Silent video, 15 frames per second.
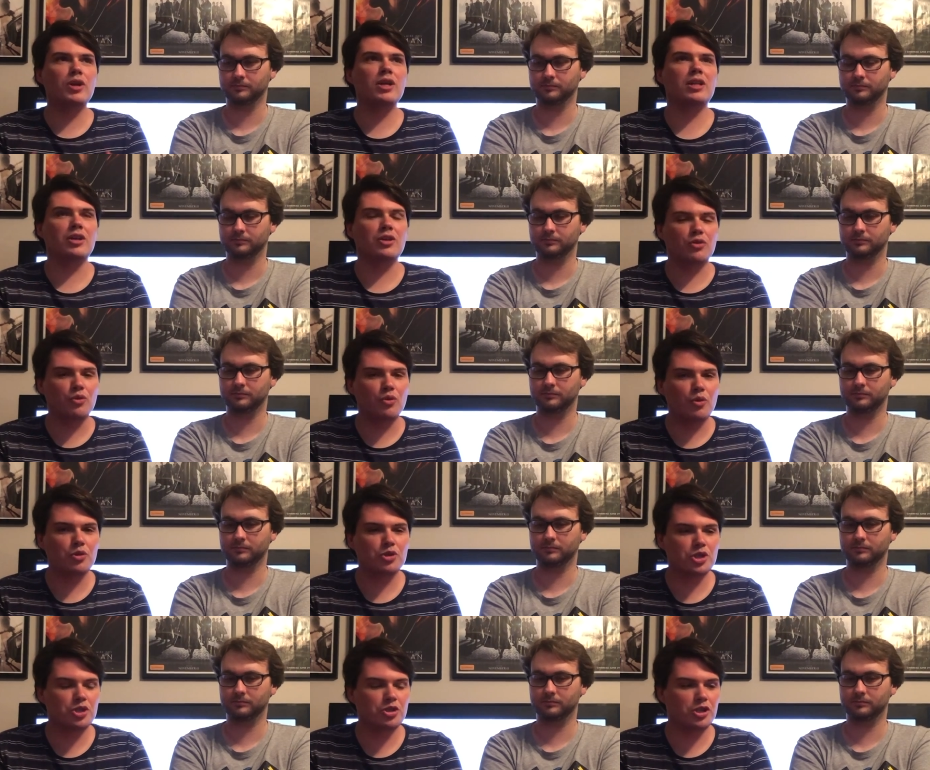Speaker 1: really
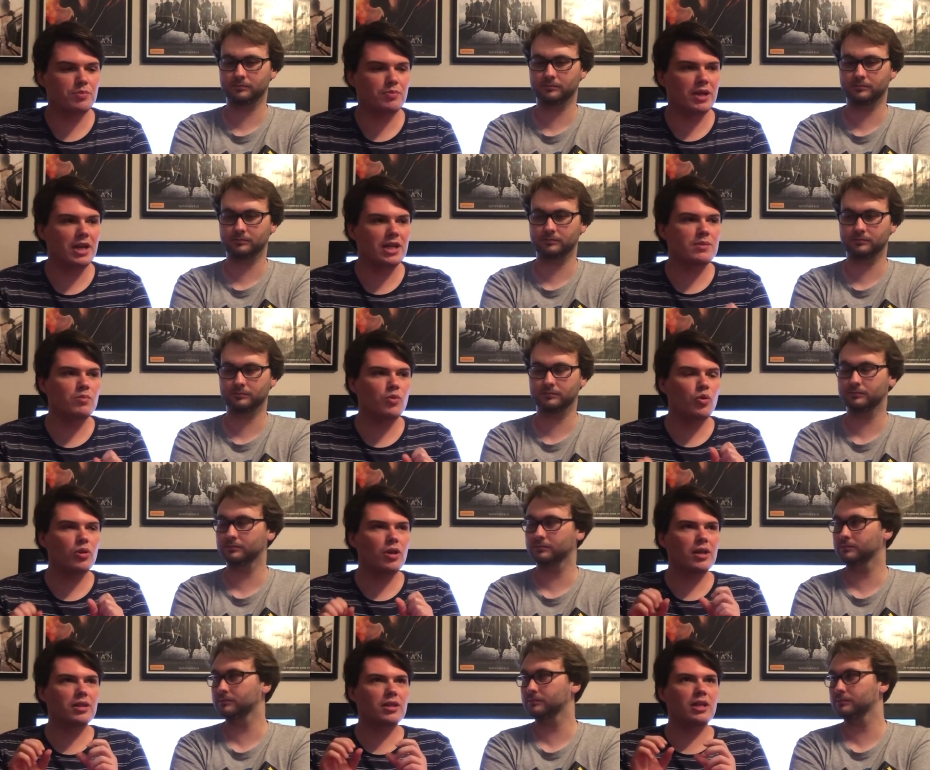gorgeous shots, but it's more
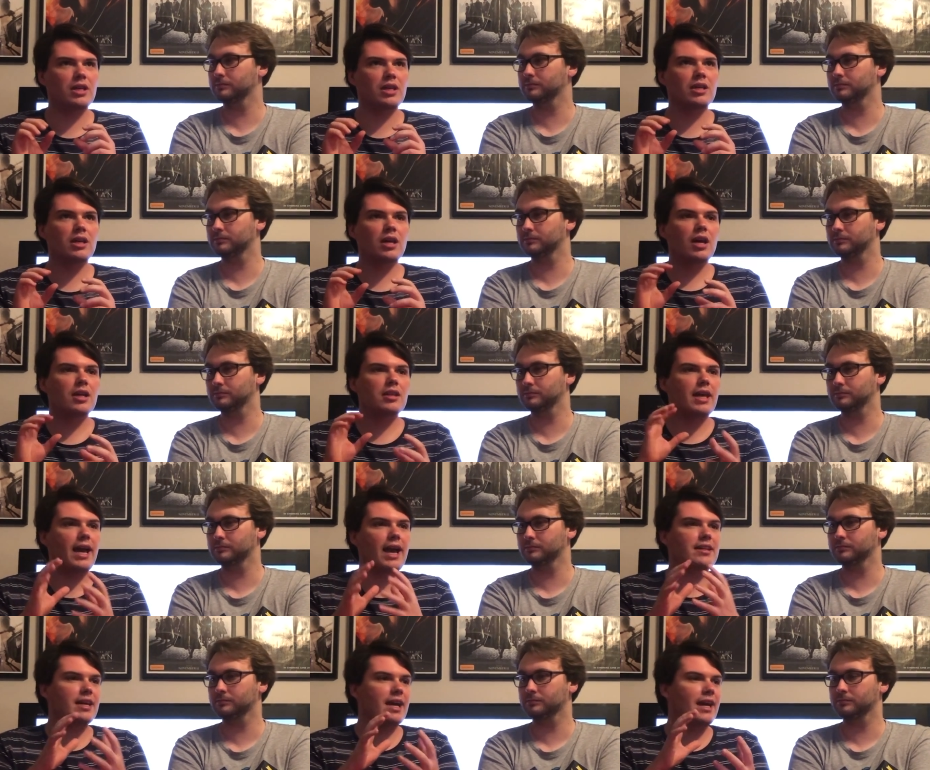like the the
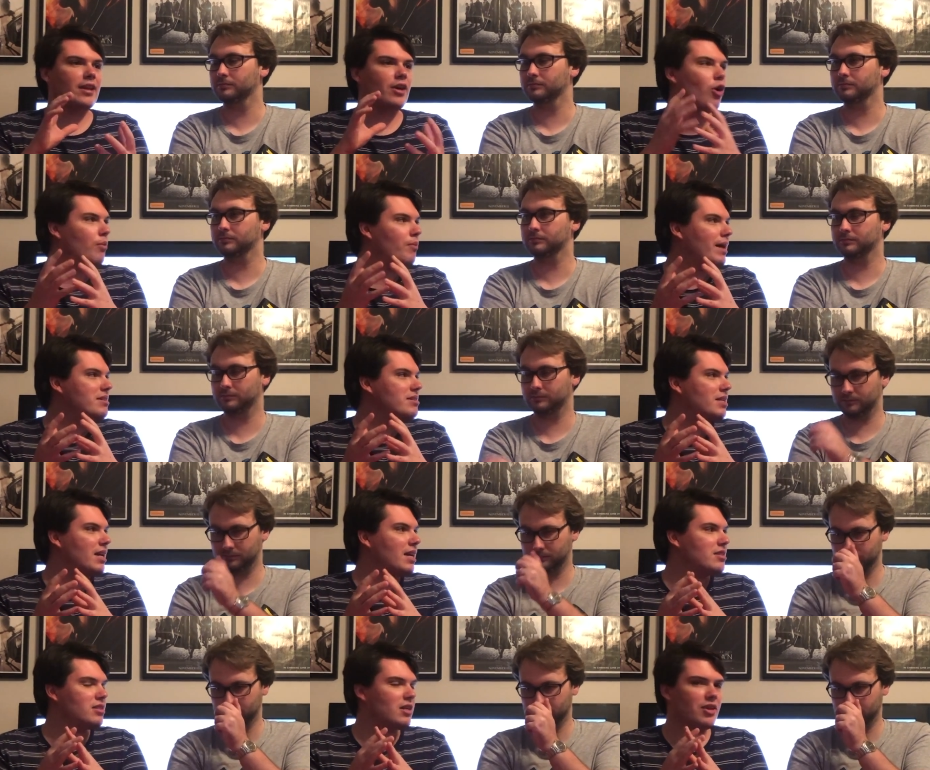hand to hand combat
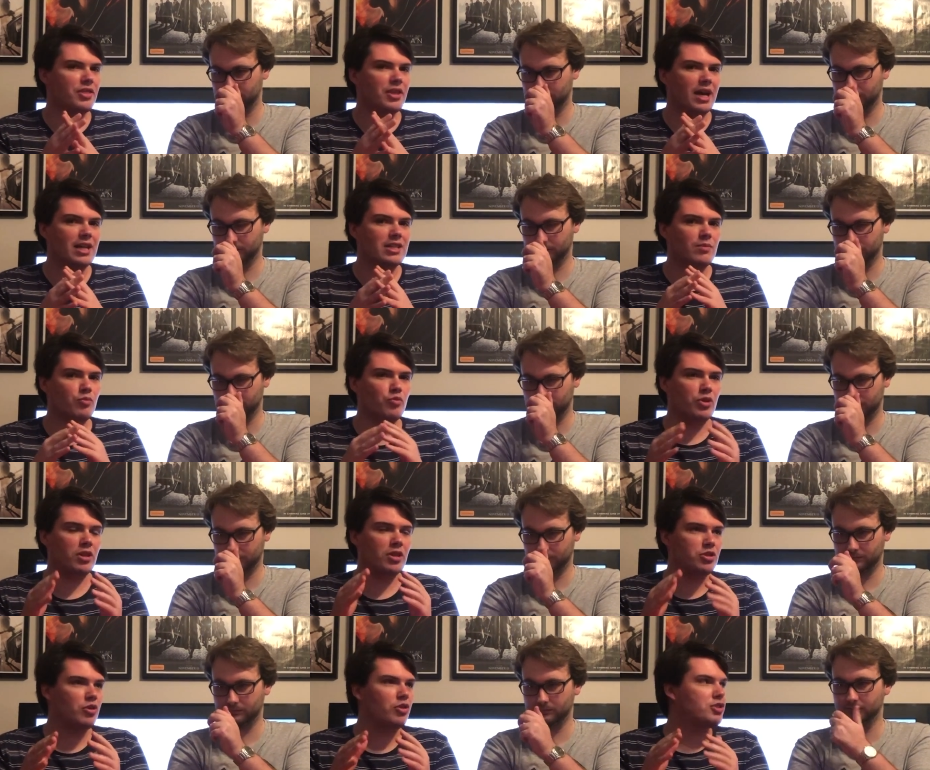scenes. I think had some really
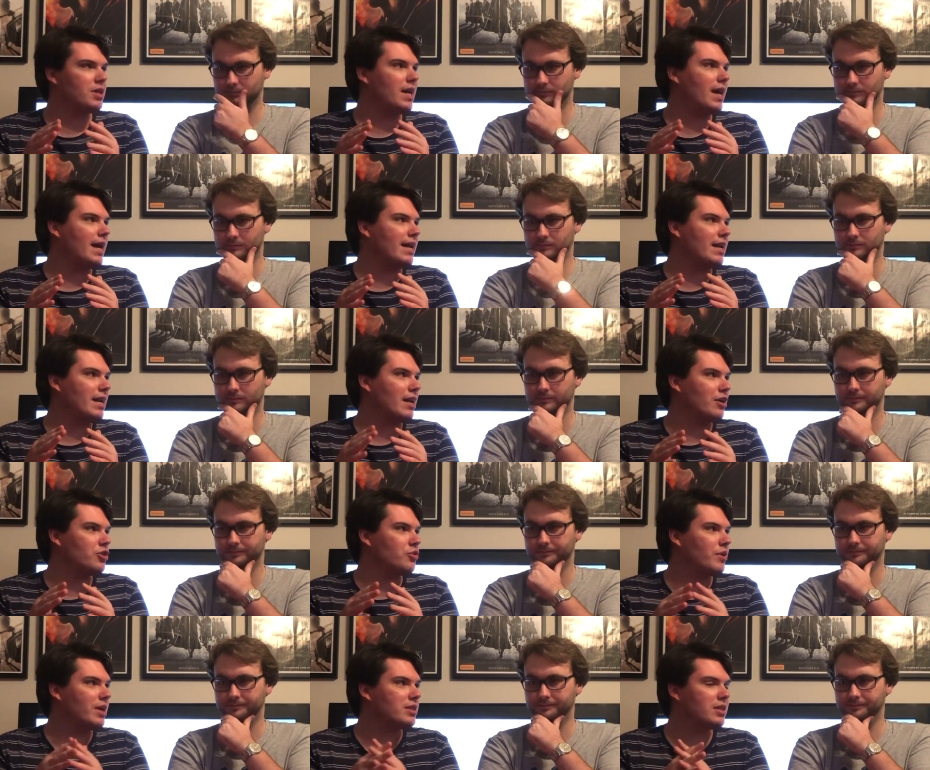dodgy editing and
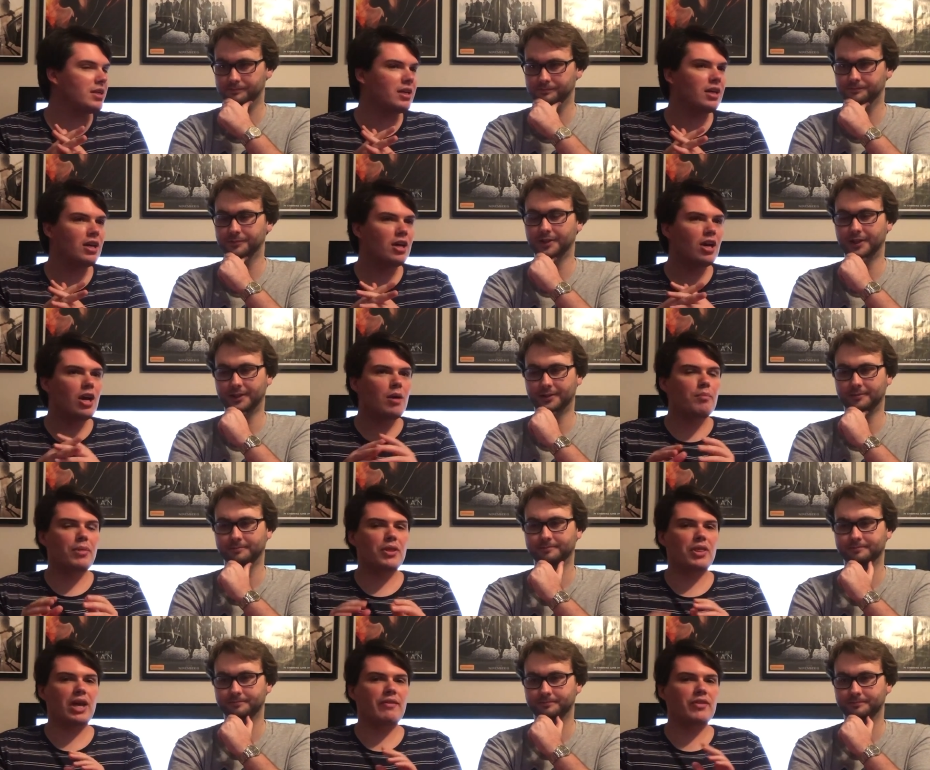directing. Yeah. But
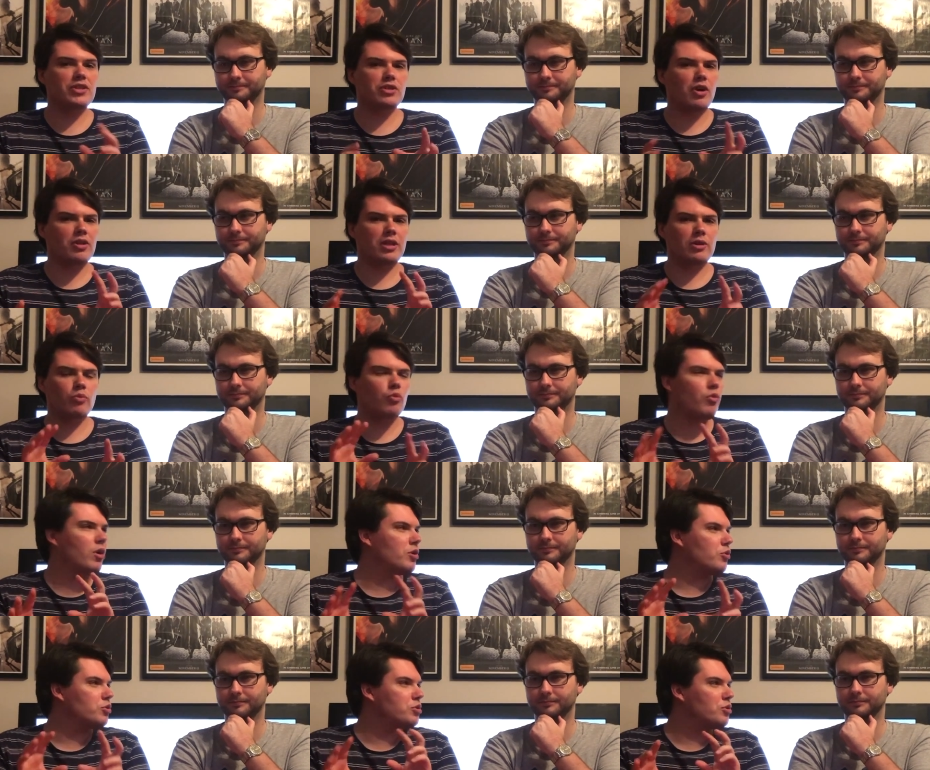thankfully, there's only one
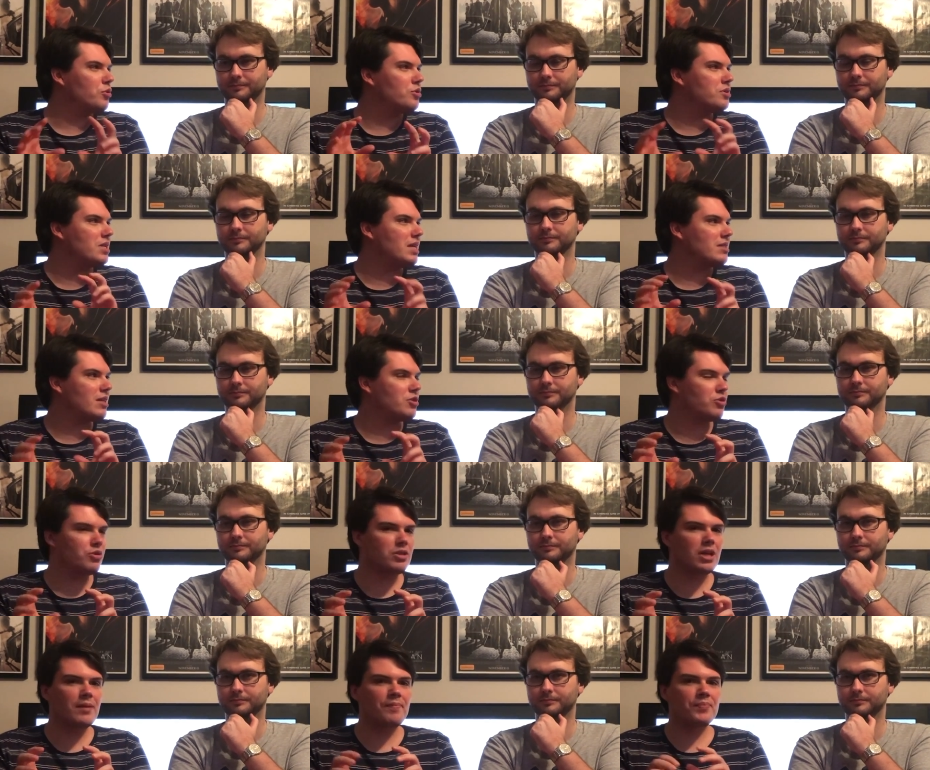or two scenes that do
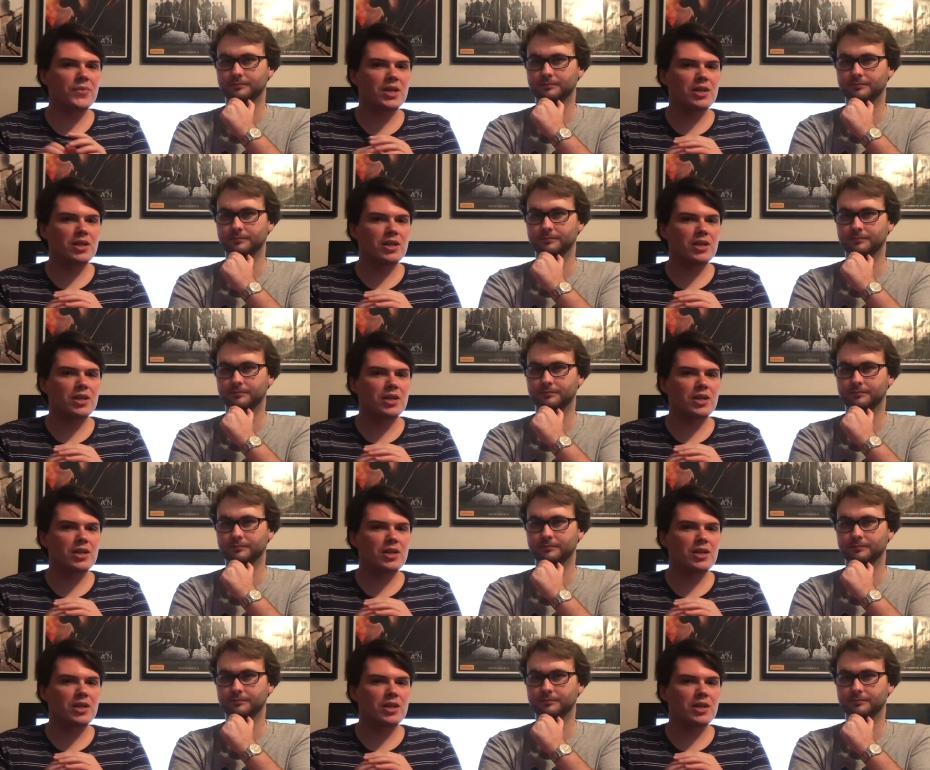that.